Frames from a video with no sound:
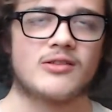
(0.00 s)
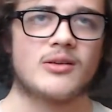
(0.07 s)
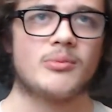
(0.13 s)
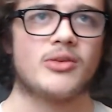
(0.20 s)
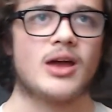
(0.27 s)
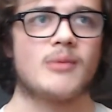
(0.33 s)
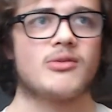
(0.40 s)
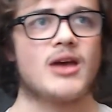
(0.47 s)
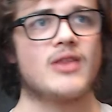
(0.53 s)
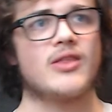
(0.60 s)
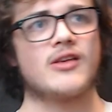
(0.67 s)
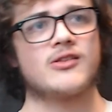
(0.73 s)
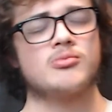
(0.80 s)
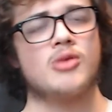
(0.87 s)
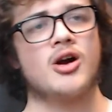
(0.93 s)
sometimes getting
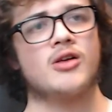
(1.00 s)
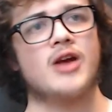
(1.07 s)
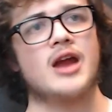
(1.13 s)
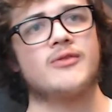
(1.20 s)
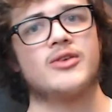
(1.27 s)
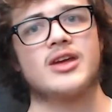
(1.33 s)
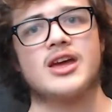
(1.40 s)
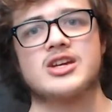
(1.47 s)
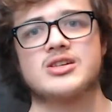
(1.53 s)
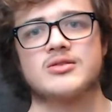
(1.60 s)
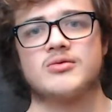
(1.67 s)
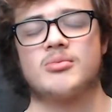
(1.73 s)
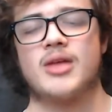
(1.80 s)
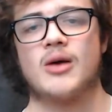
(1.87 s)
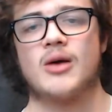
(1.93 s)
that small gratification
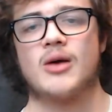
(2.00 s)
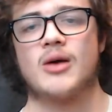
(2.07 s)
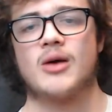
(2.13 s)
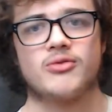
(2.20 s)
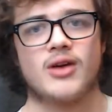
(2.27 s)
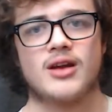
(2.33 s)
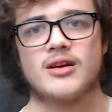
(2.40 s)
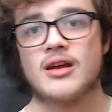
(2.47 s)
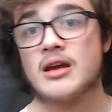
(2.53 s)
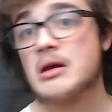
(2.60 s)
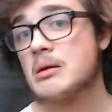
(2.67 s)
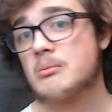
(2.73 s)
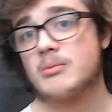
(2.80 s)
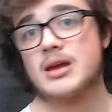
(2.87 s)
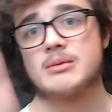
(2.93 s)
from that one friend,
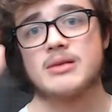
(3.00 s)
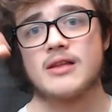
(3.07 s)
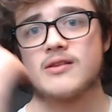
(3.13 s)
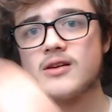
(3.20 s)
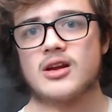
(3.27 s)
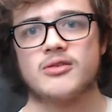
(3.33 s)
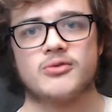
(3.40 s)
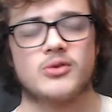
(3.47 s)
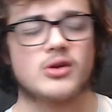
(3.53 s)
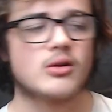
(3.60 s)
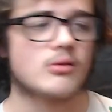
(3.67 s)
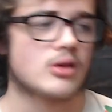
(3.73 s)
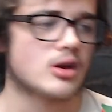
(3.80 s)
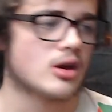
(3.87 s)
maybe that's enough for you,